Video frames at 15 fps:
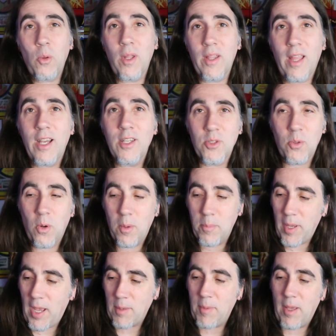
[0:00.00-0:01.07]
holding the high score
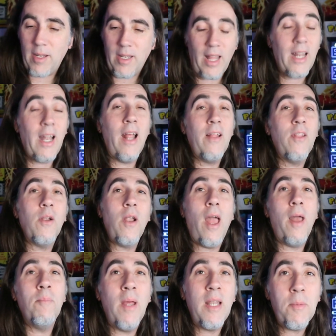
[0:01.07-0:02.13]
on Pac-Man. And, and, there,
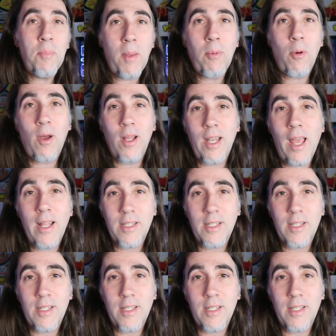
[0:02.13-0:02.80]
and many people had,